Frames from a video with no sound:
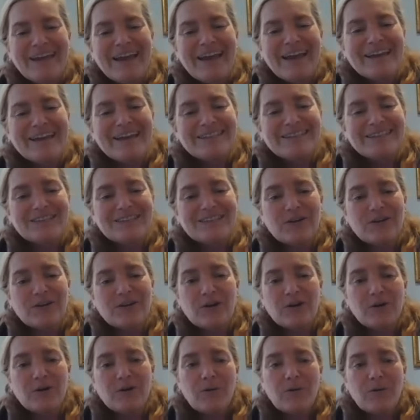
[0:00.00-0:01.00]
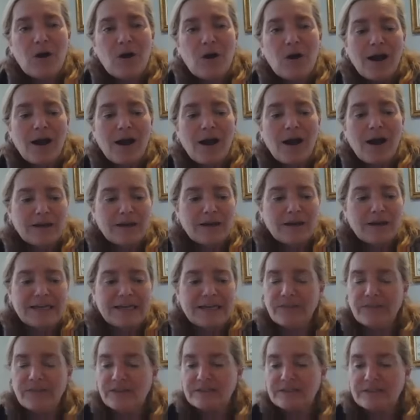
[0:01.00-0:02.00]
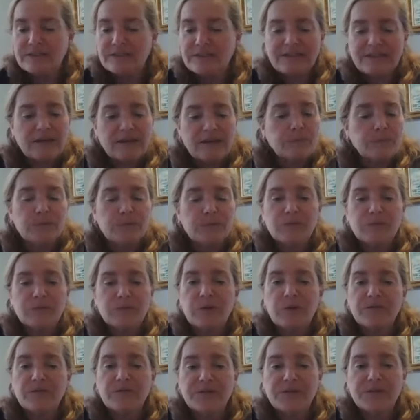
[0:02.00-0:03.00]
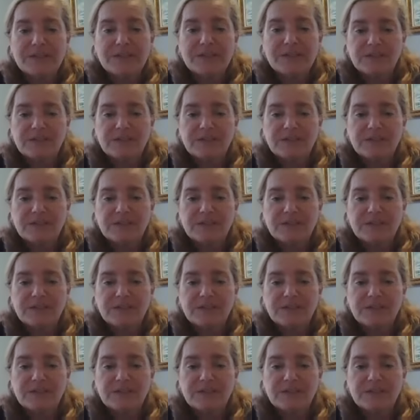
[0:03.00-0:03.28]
And so the setup was perfect.